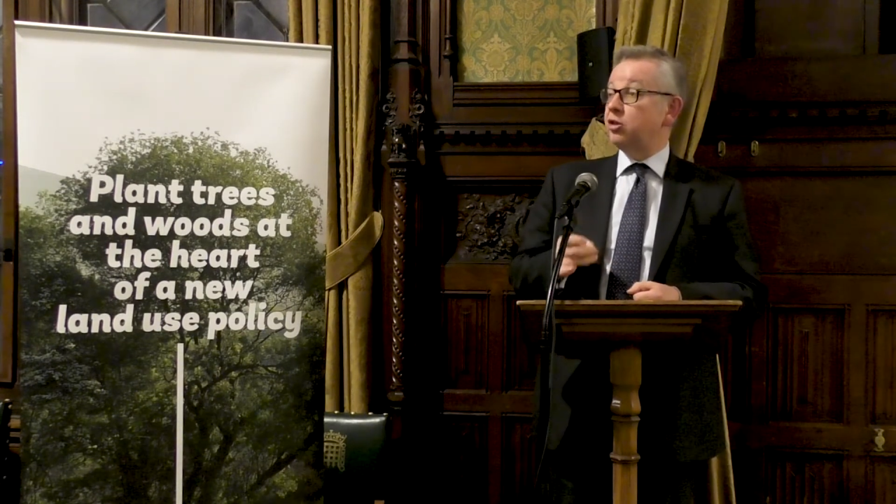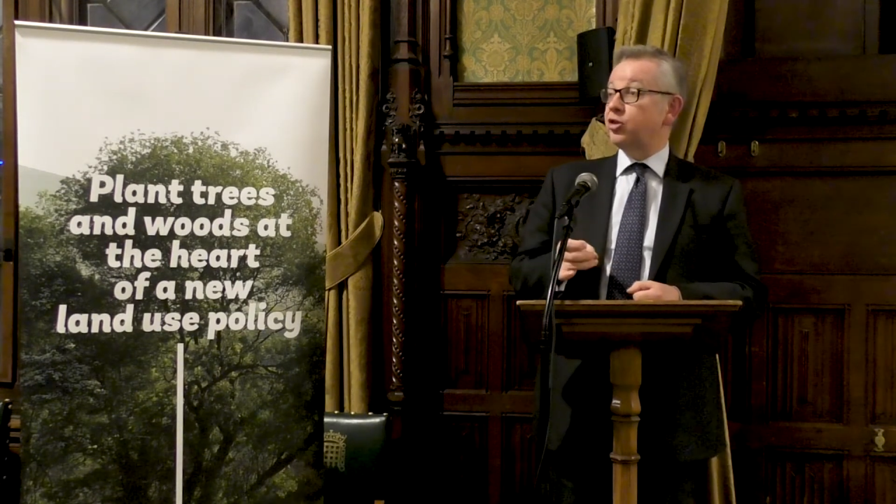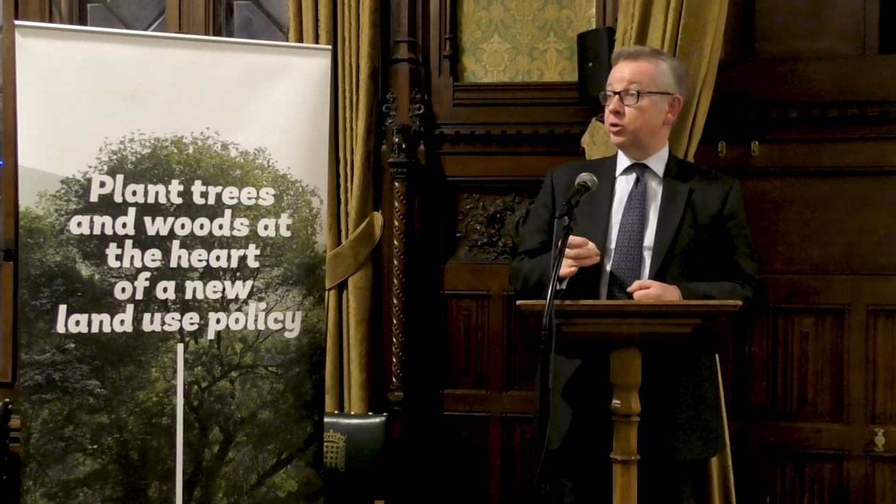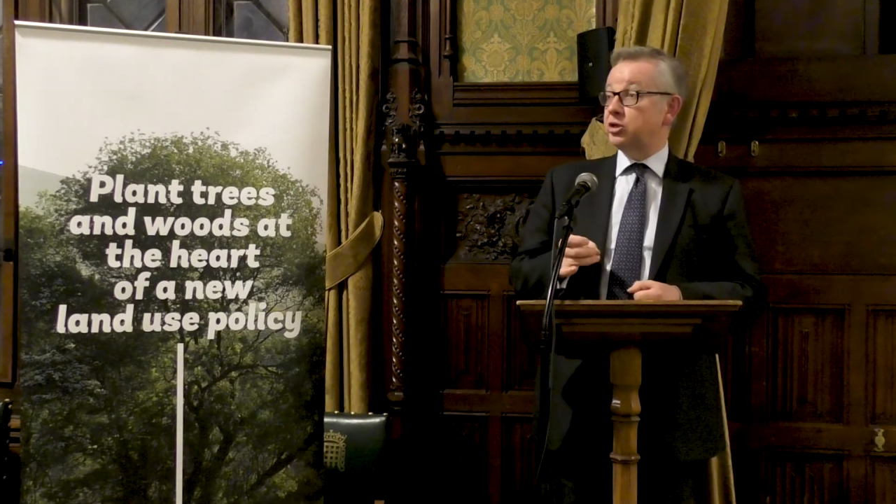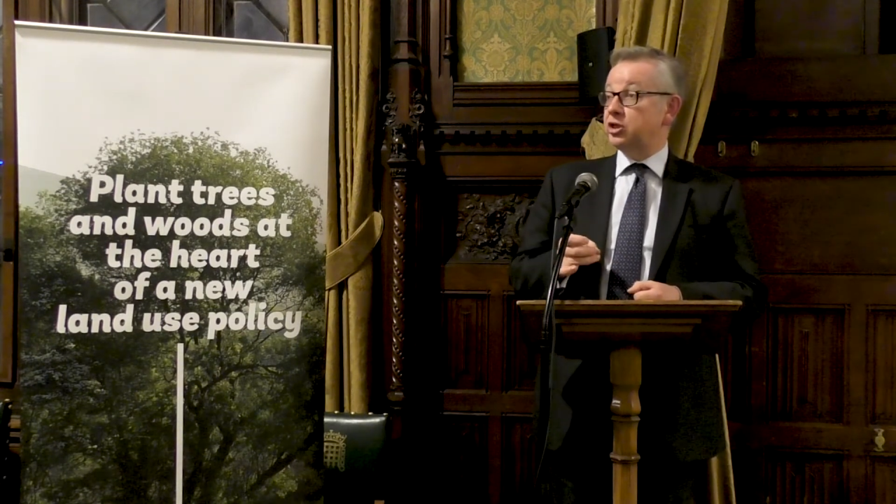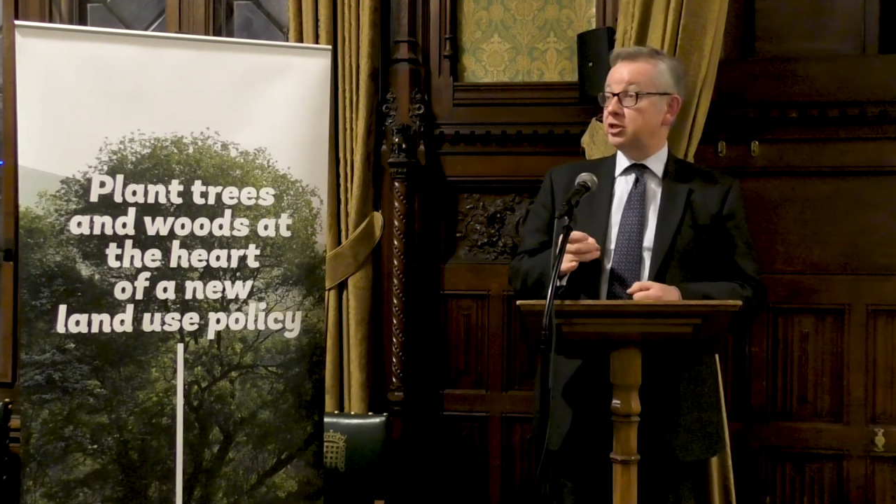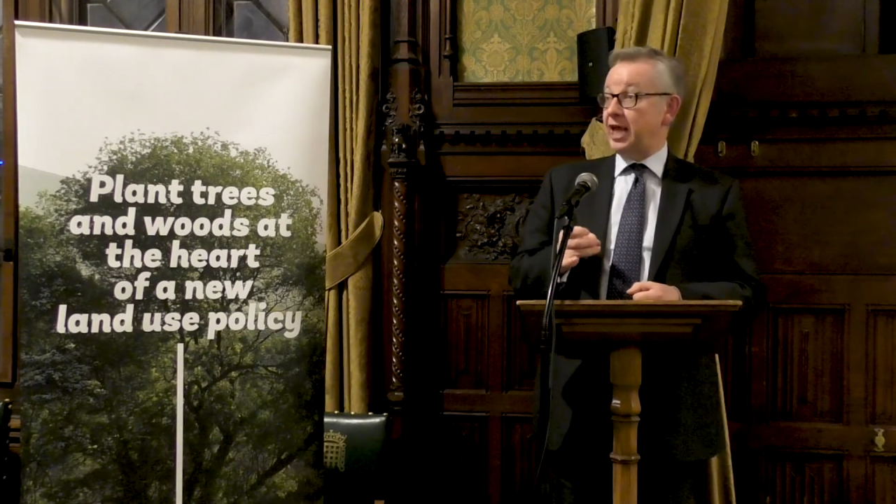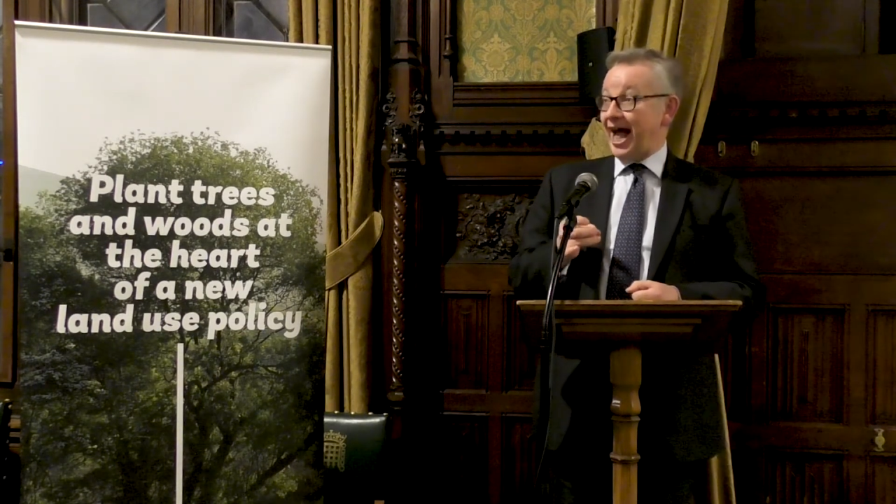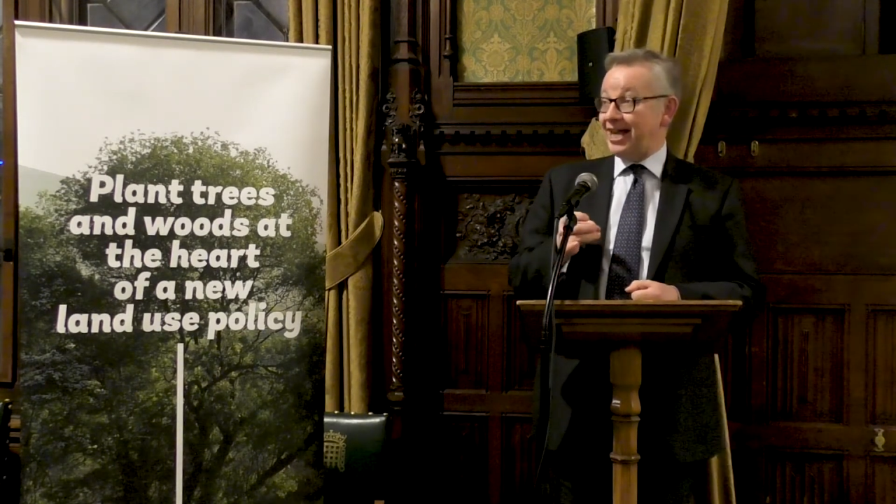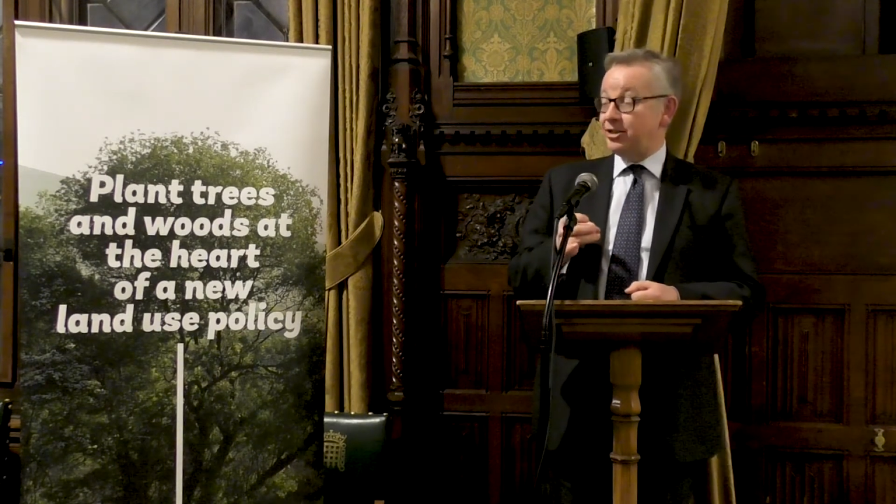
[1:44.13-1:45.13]
authorities
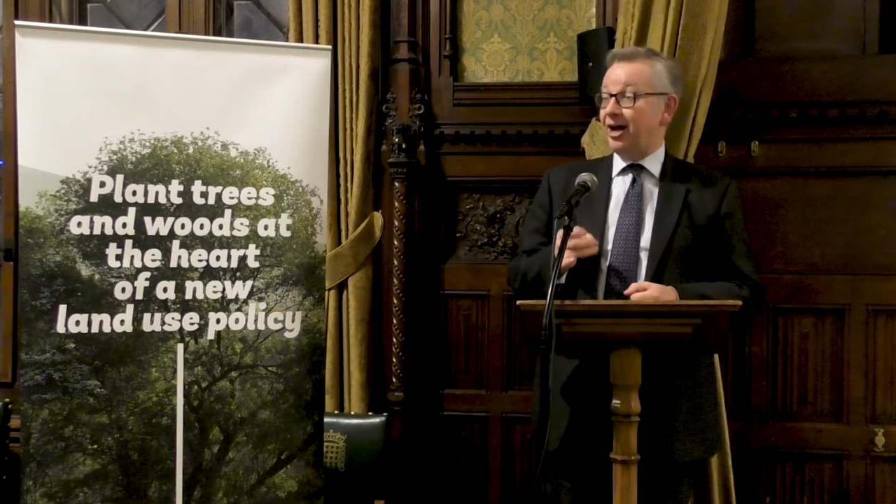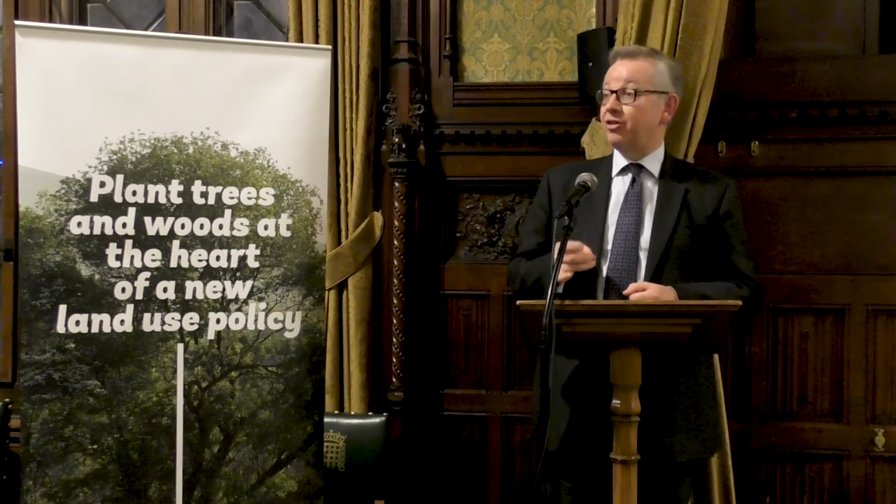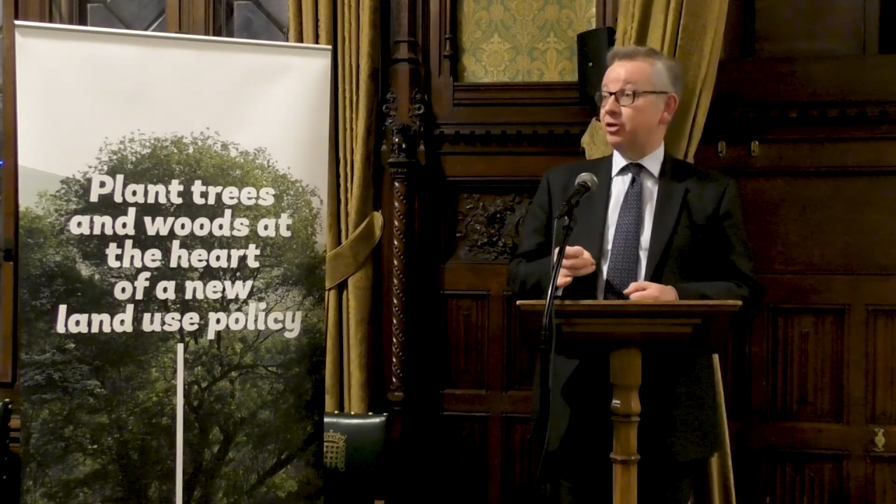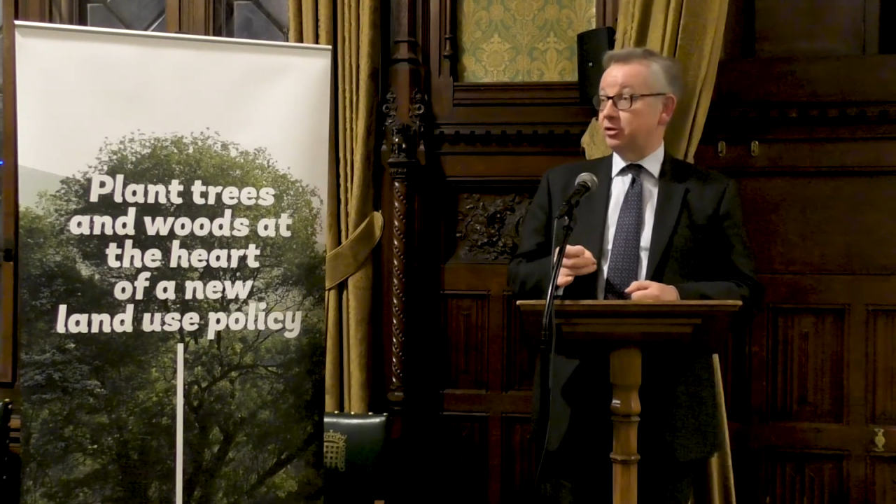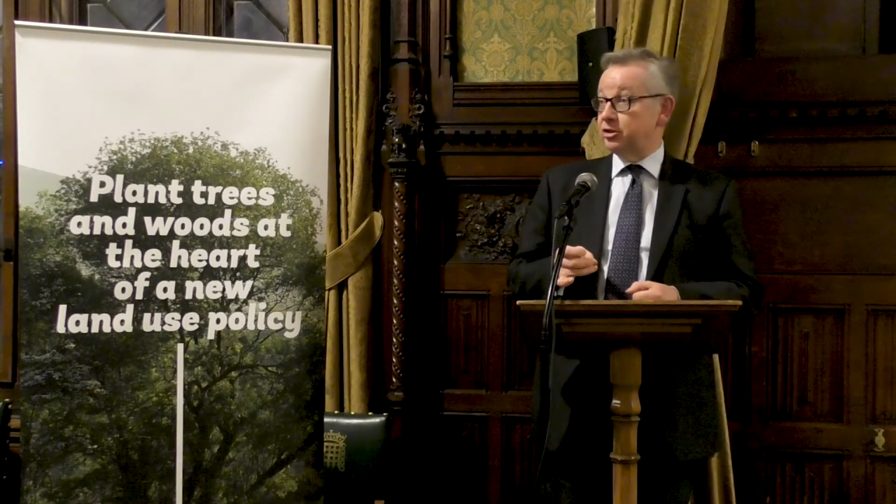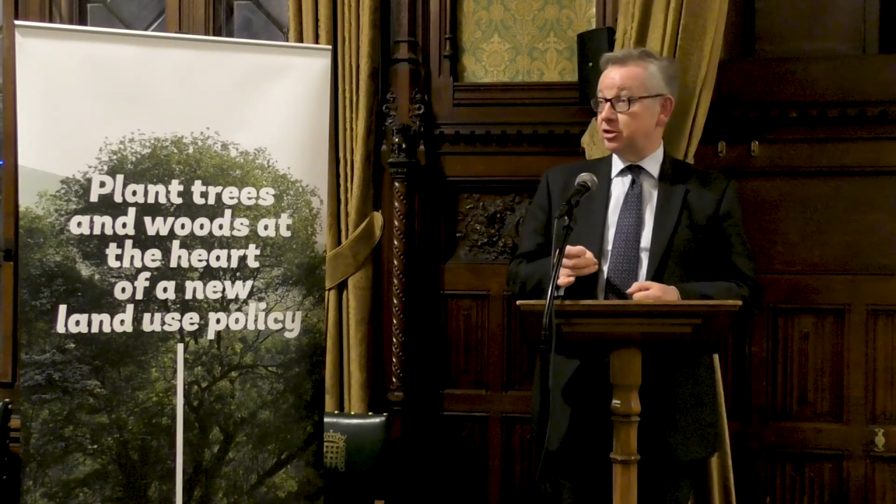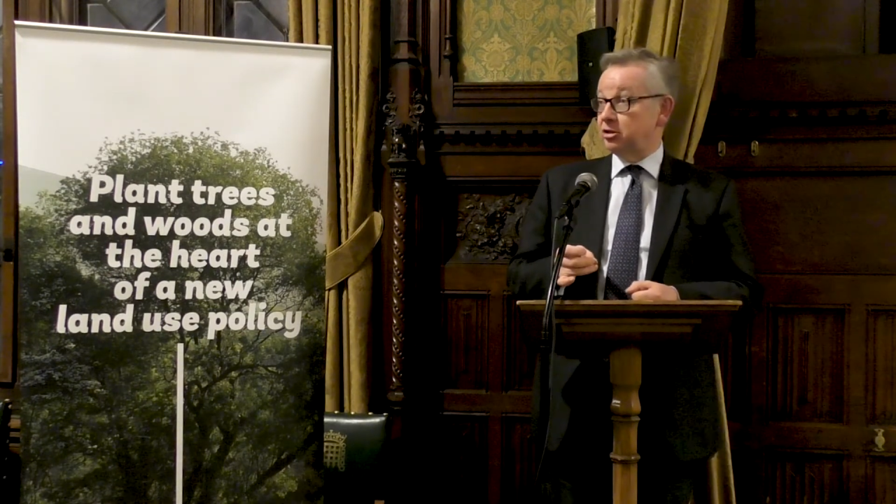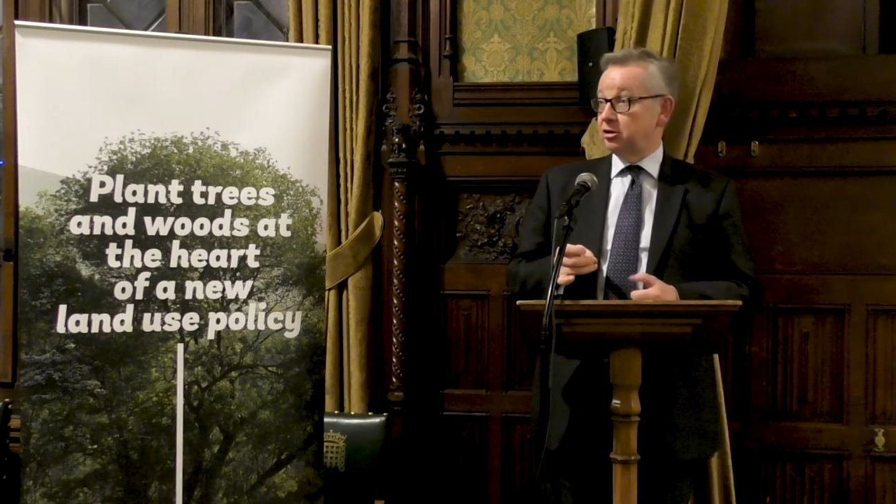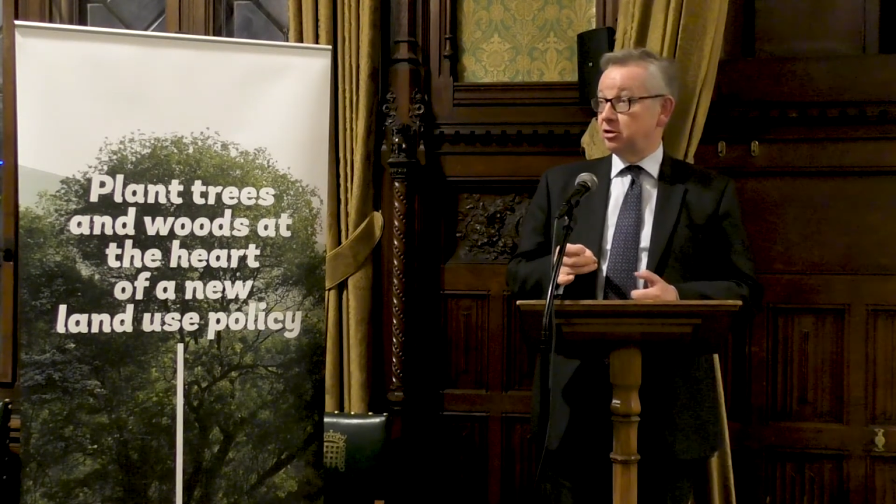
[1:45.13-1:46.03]
and others